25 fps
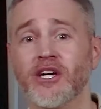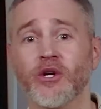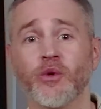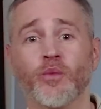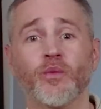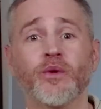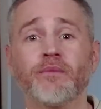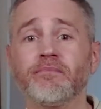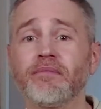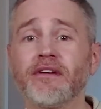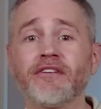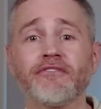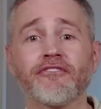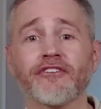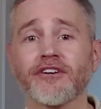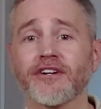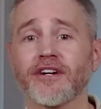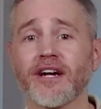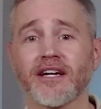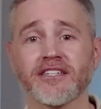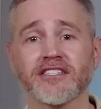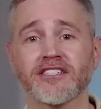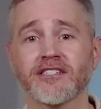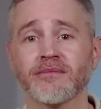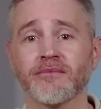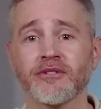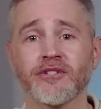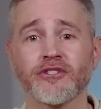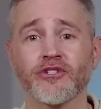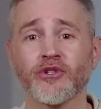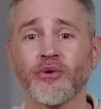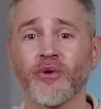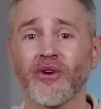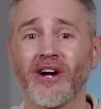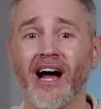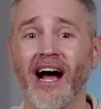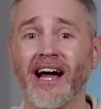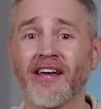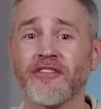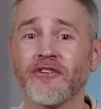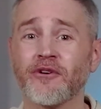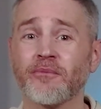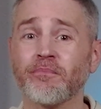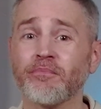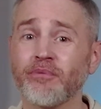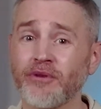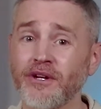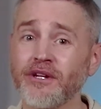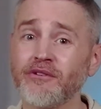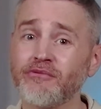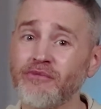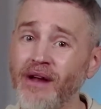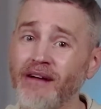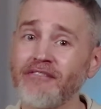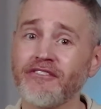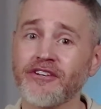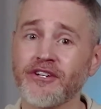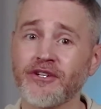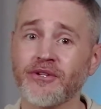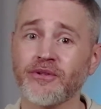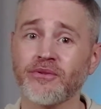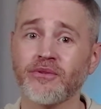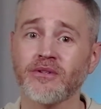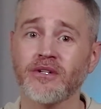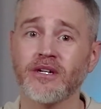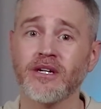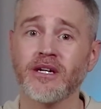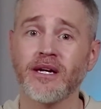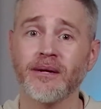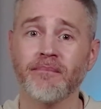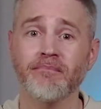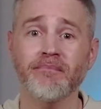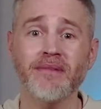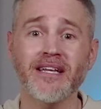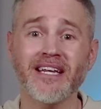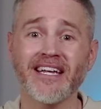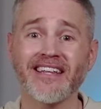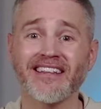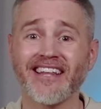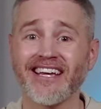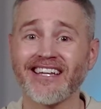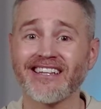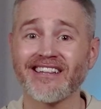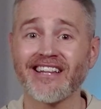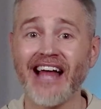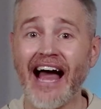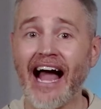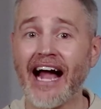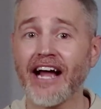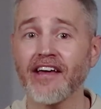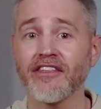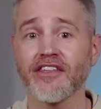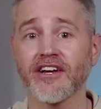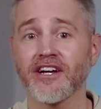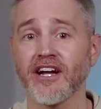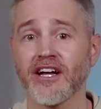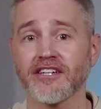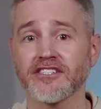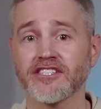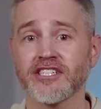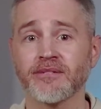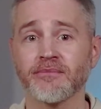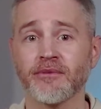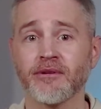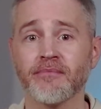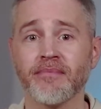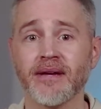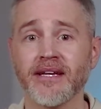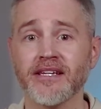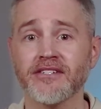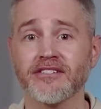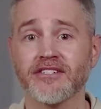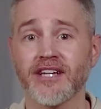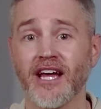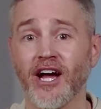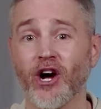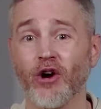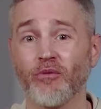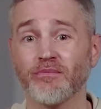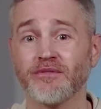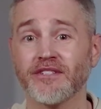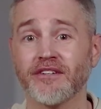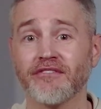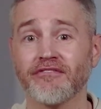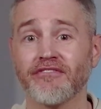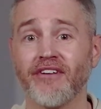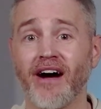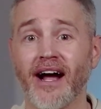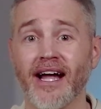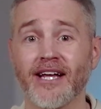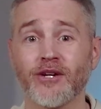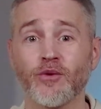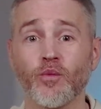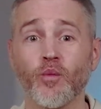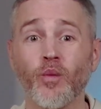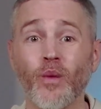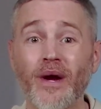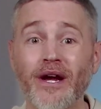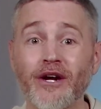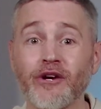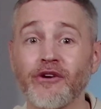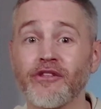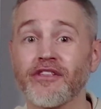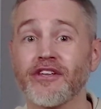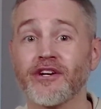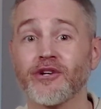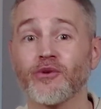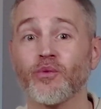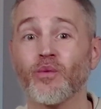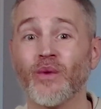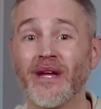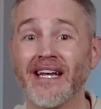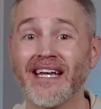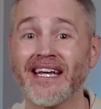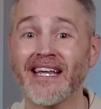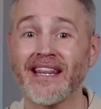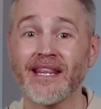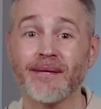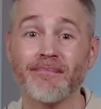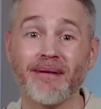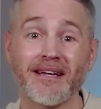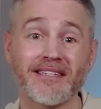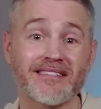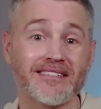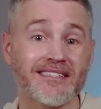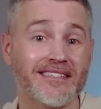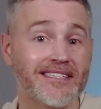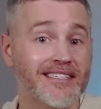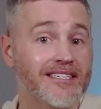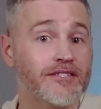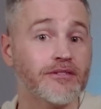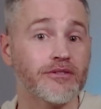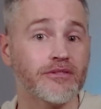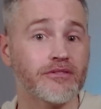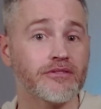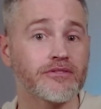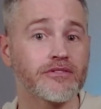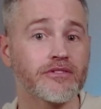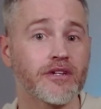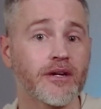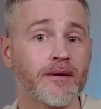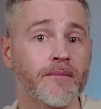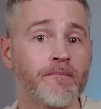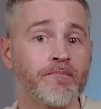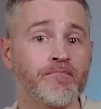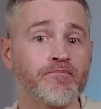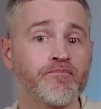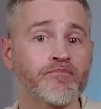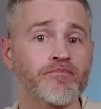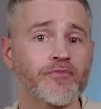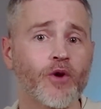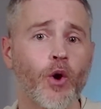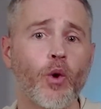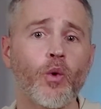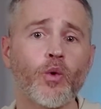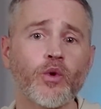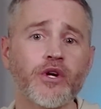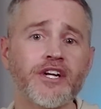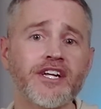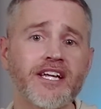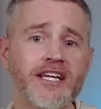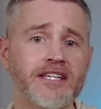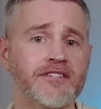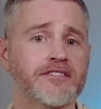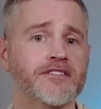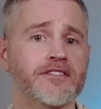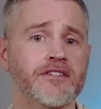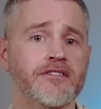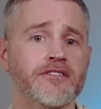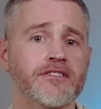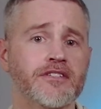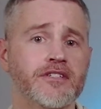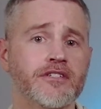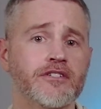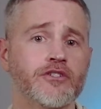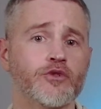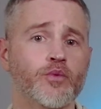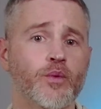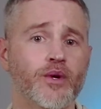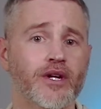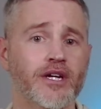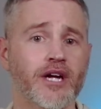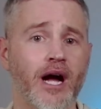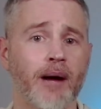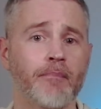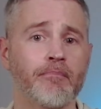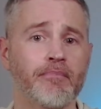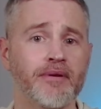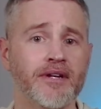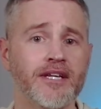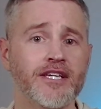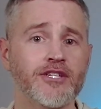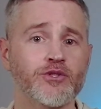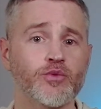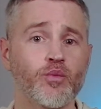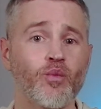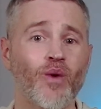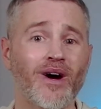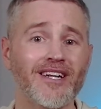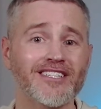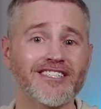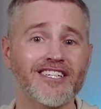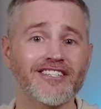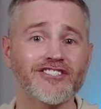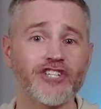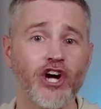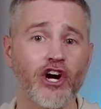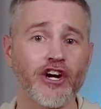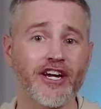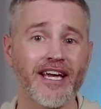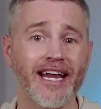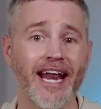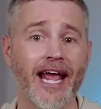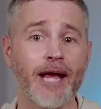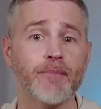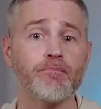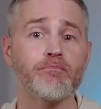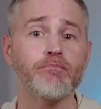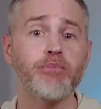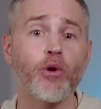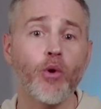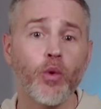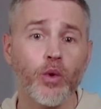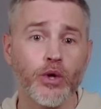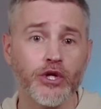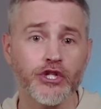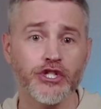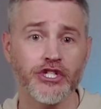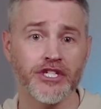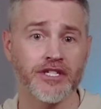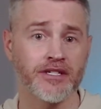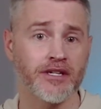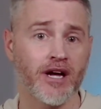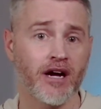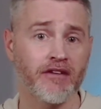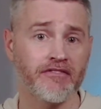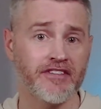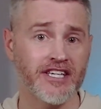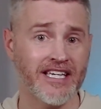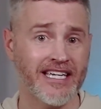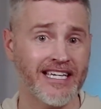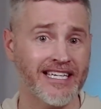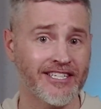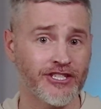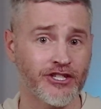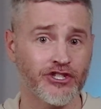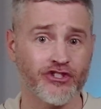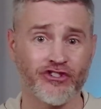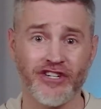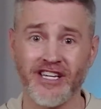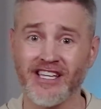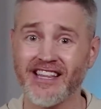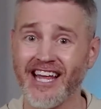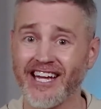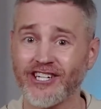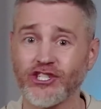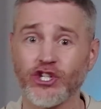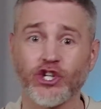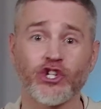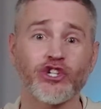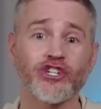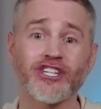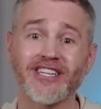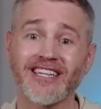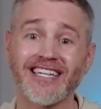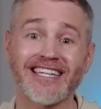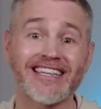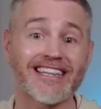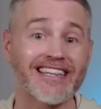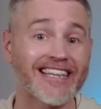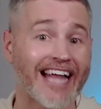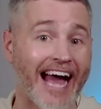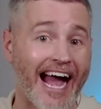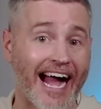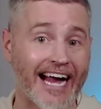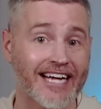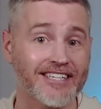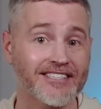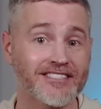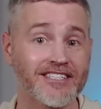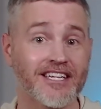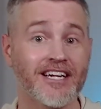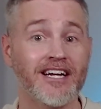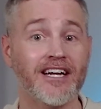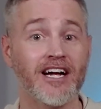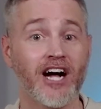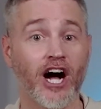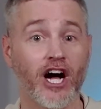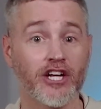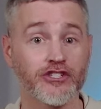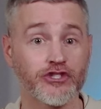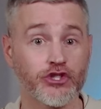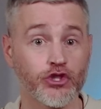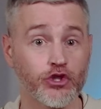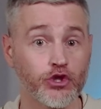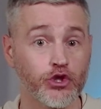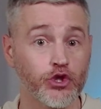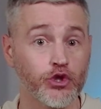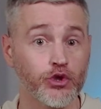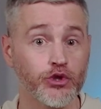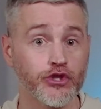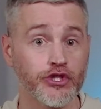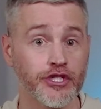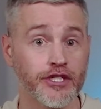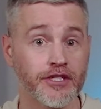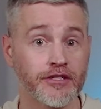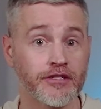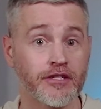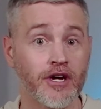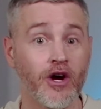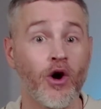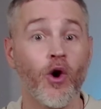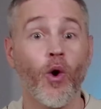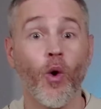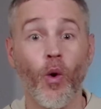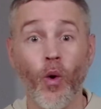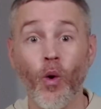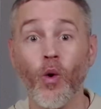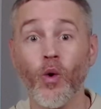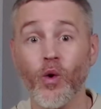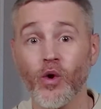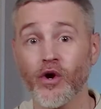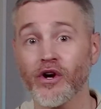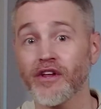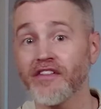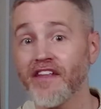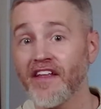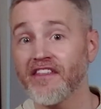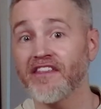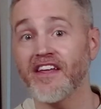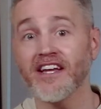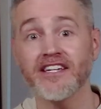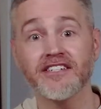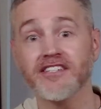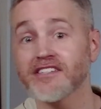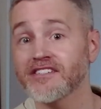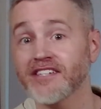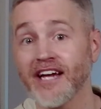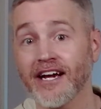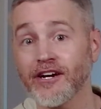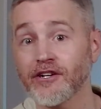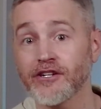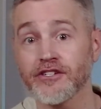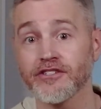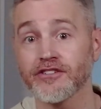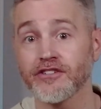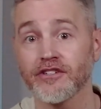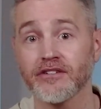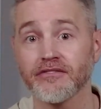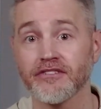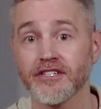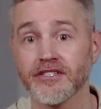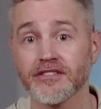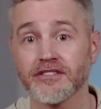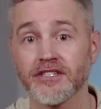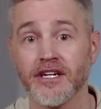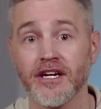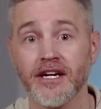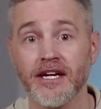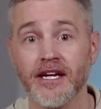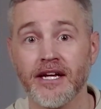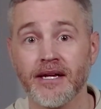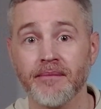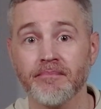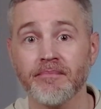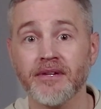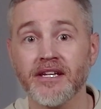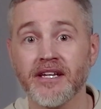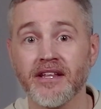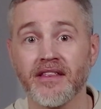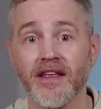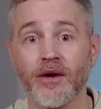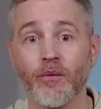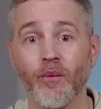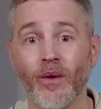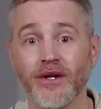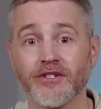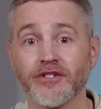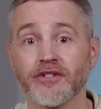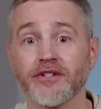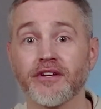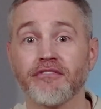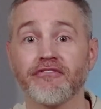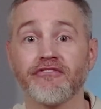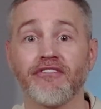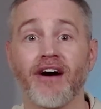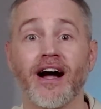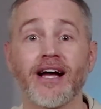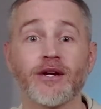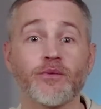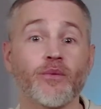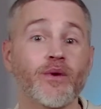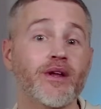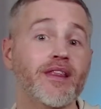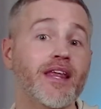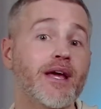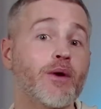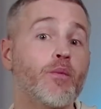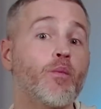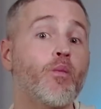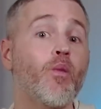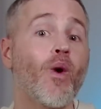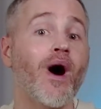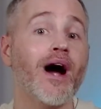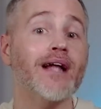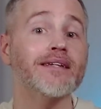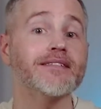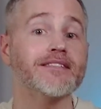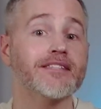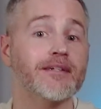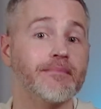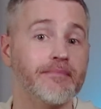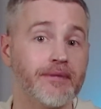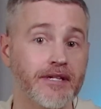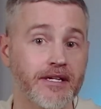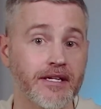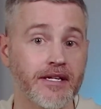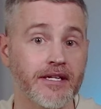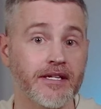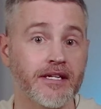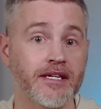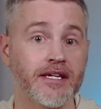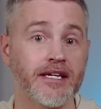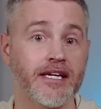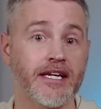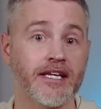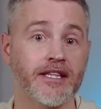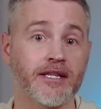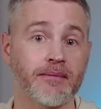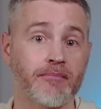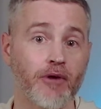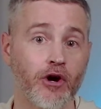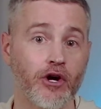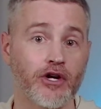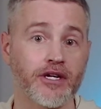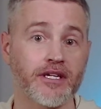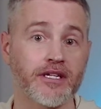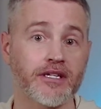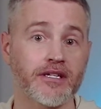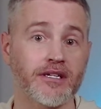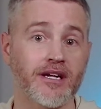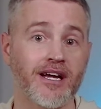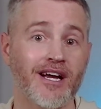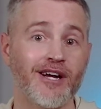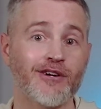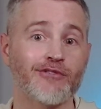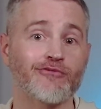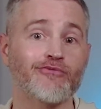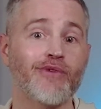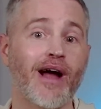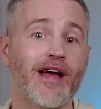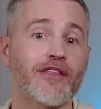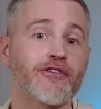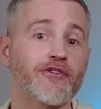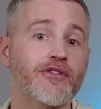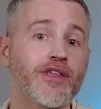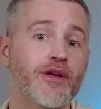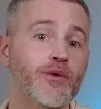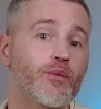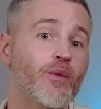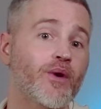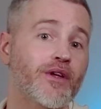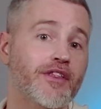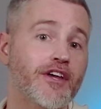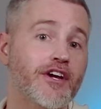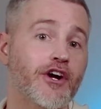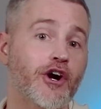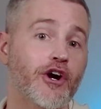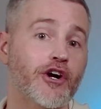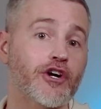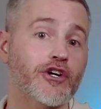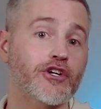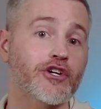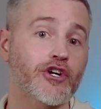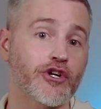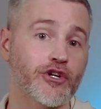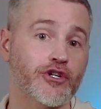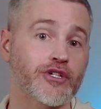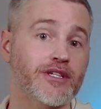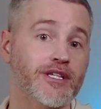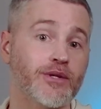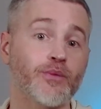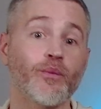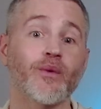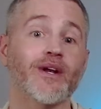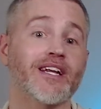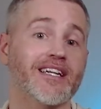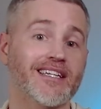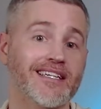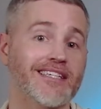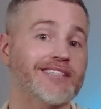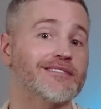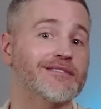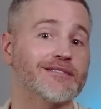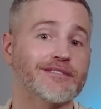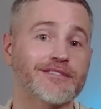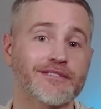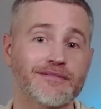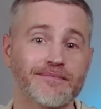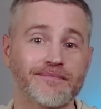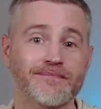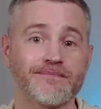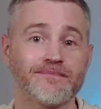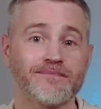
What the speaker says: would be for customers who are either pre-revenue, meaning they lack the customer base to help define where they're winning the best deals, or in instances where companies want to target a portion of the industry that currently lacks a solution or that they desire to service, meaning they want to define where they want to be in the market rather than where they are currently winning deals.